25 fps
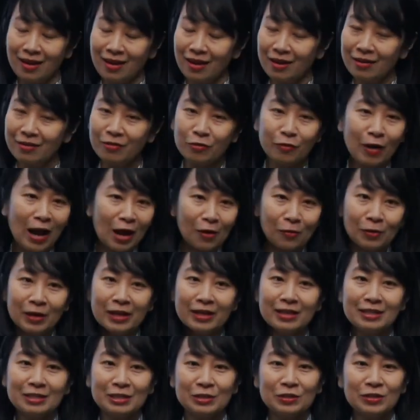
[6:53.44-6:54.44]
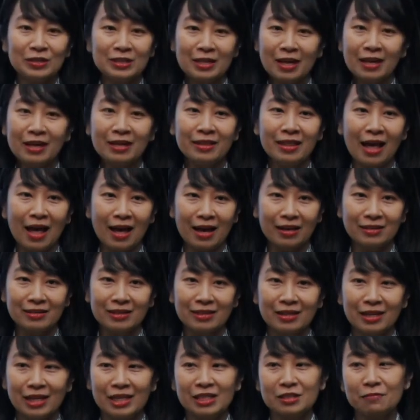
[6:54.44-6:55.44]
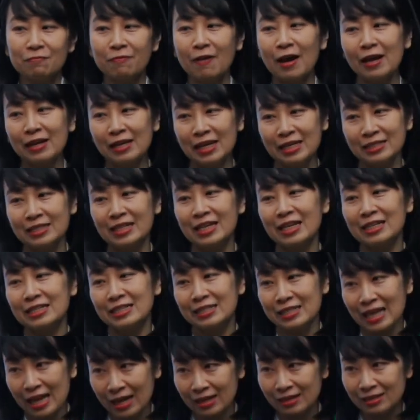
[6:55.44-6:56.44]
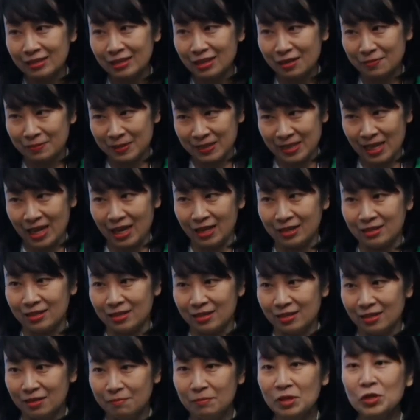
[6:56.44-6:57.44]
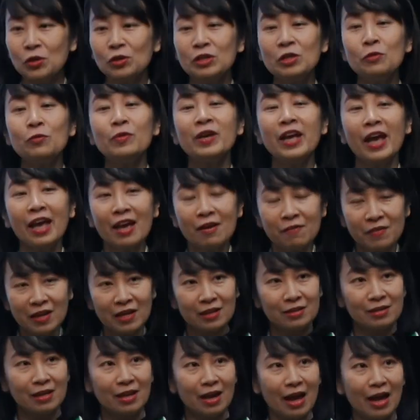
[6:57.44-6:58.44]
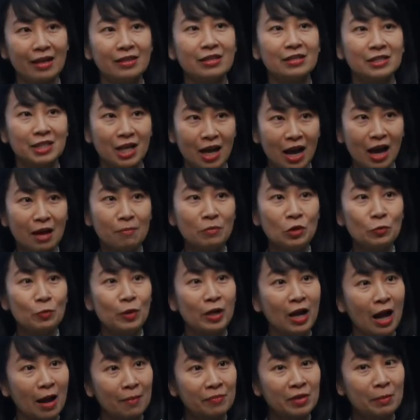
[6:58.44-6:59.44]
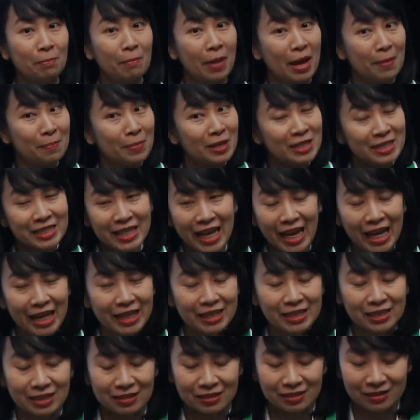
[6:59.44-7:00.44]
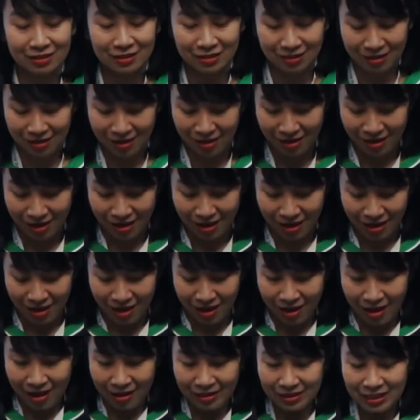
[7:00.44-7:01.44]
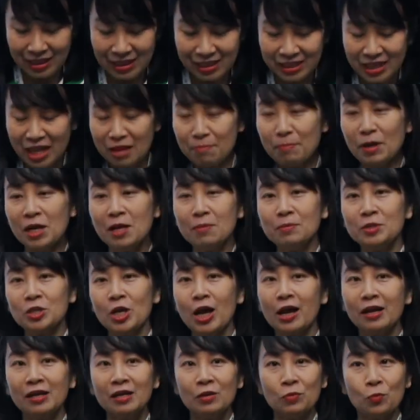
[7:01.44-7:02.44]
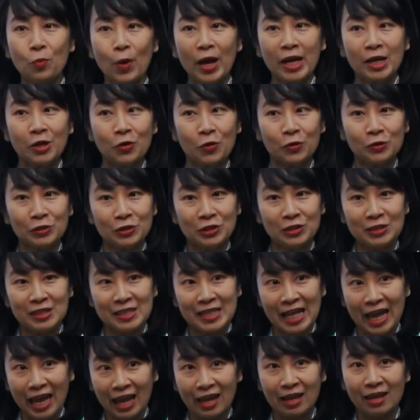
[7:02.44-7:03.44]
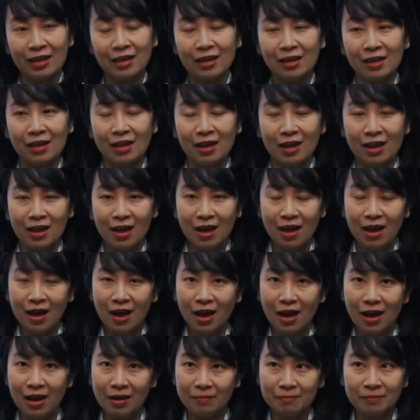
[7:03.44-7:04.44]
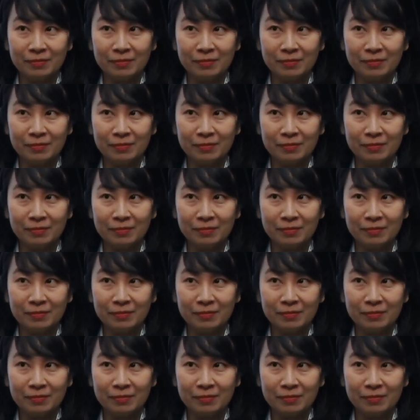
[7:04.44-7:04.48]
groundless to say that it violates the consent of state because you gave it at the time you become the member state. The statement of China went on to say um,